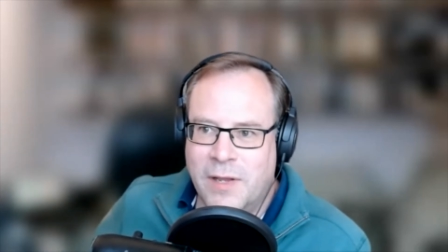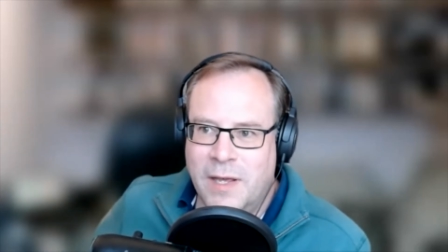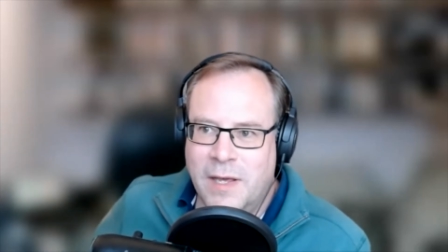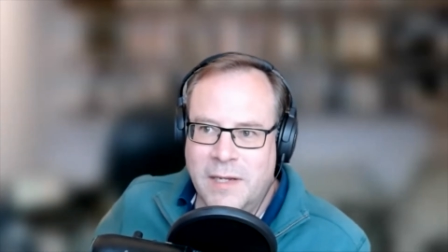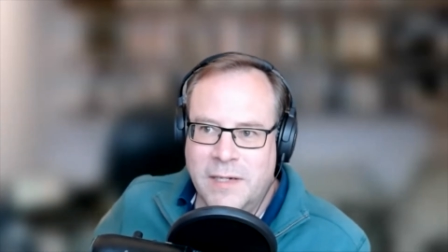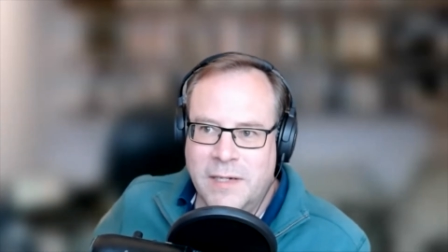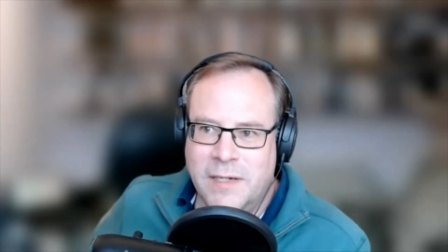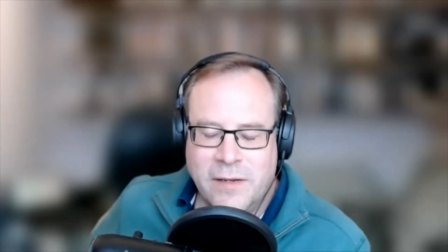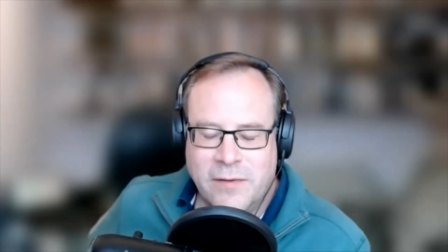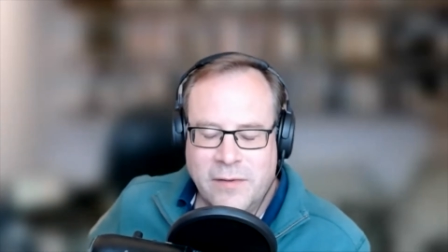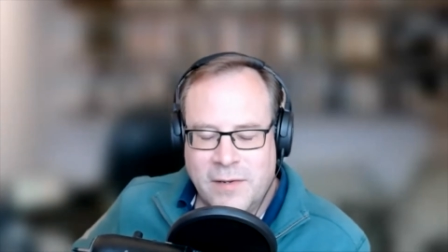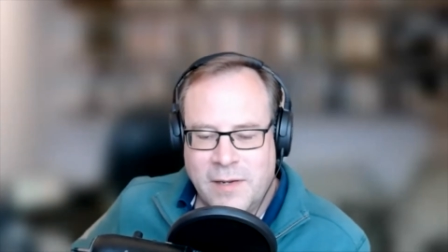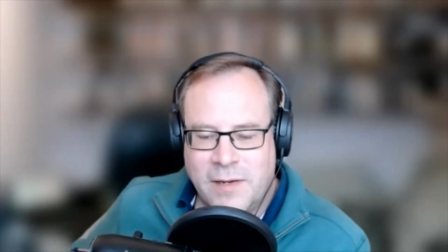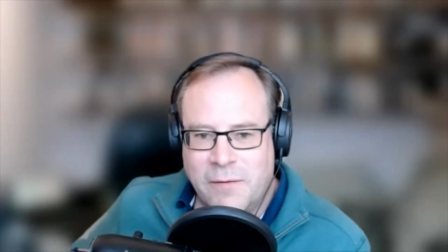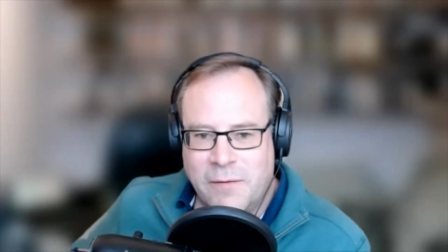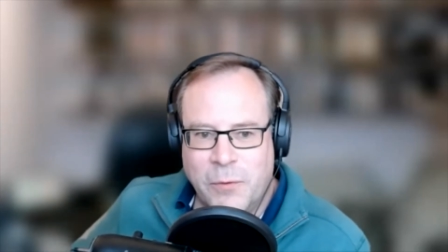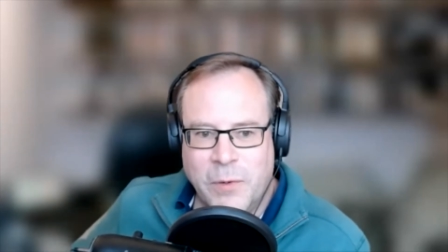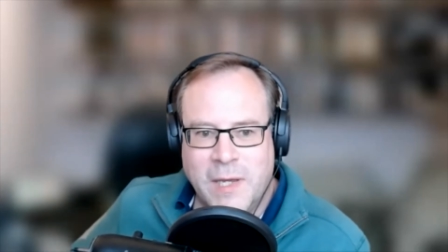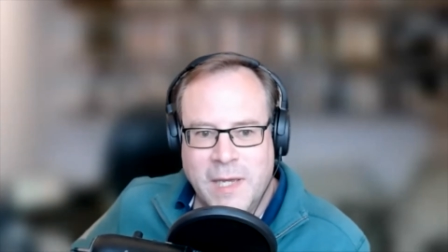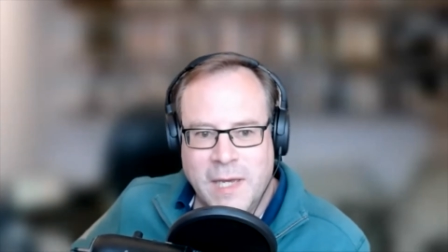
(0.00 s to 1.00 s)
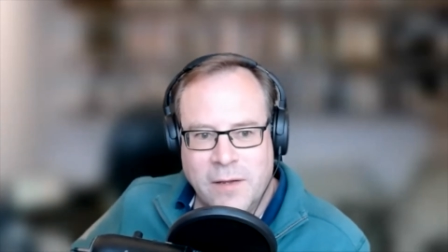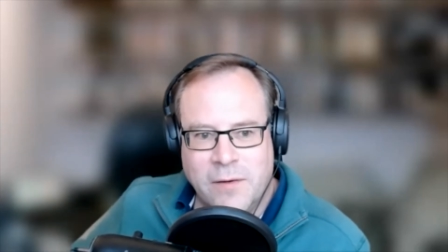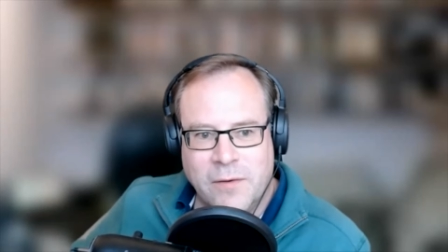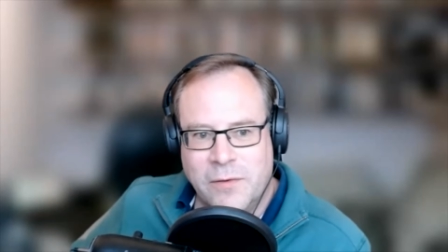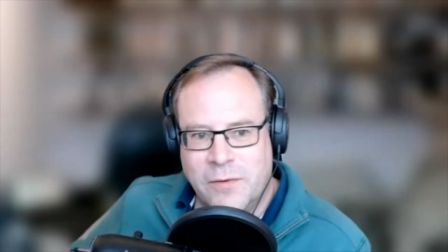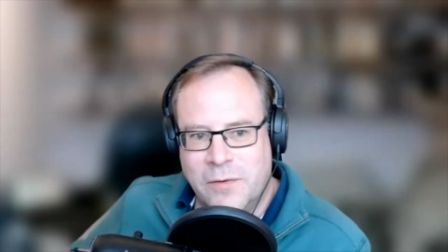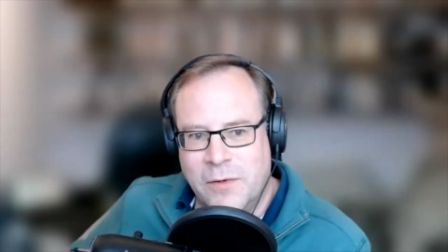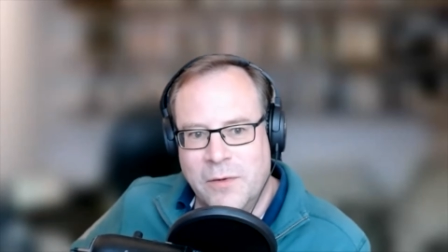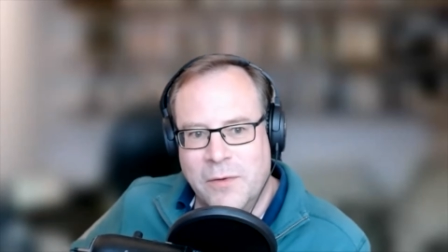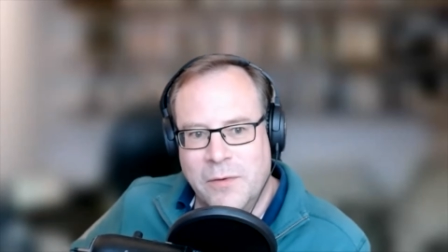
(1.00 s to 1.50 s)
Just stuff we cannot
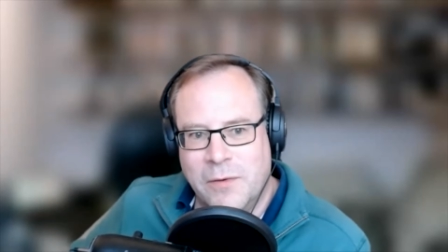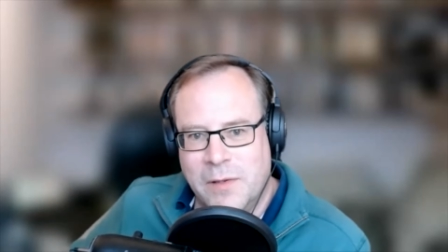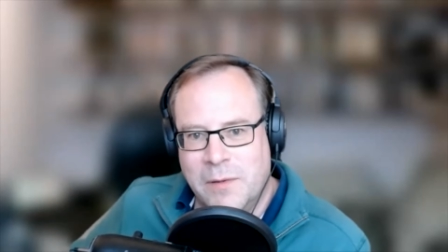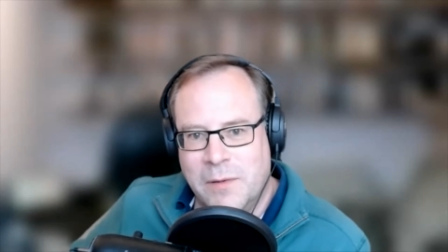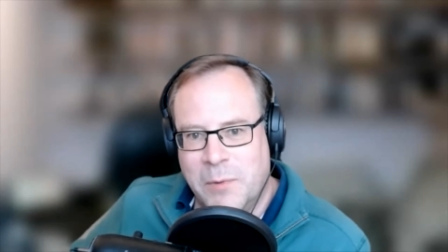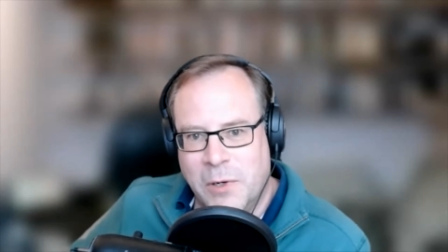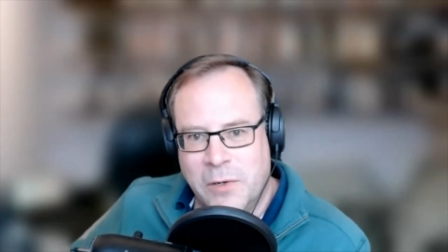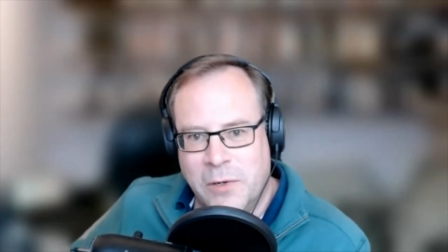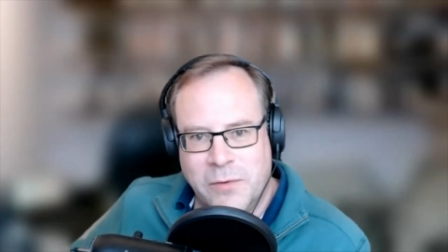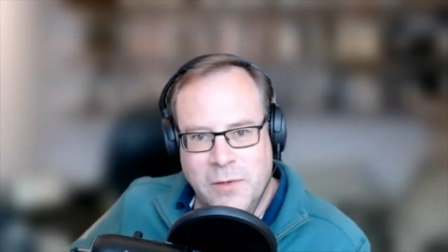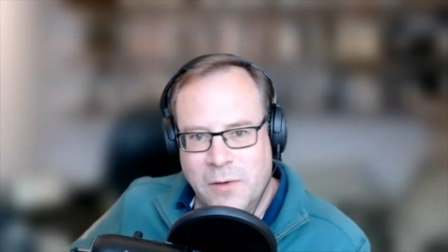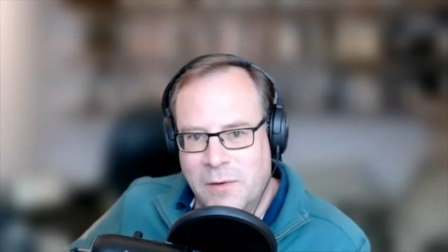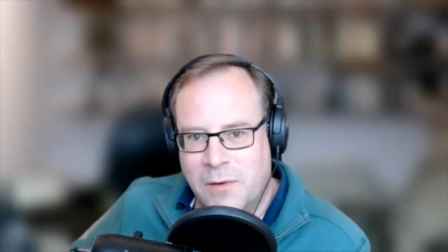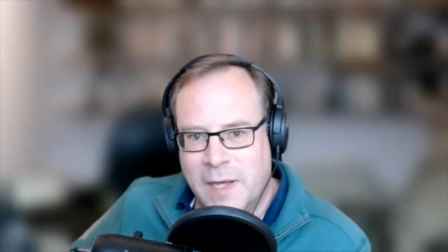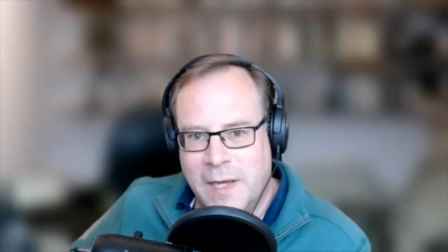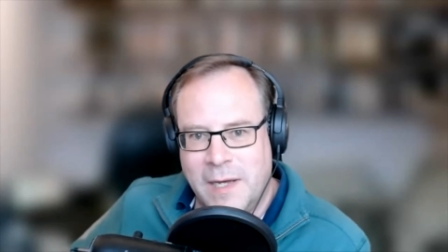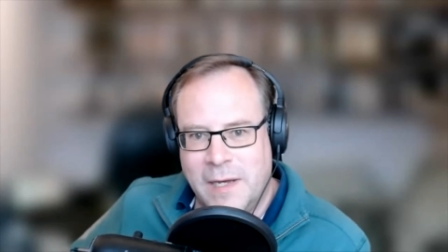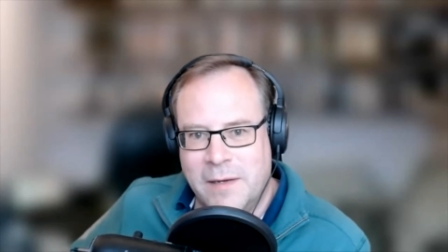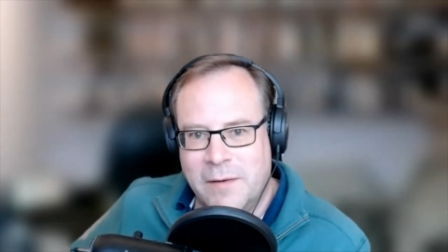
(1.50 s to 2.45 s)
do at the protocol layer.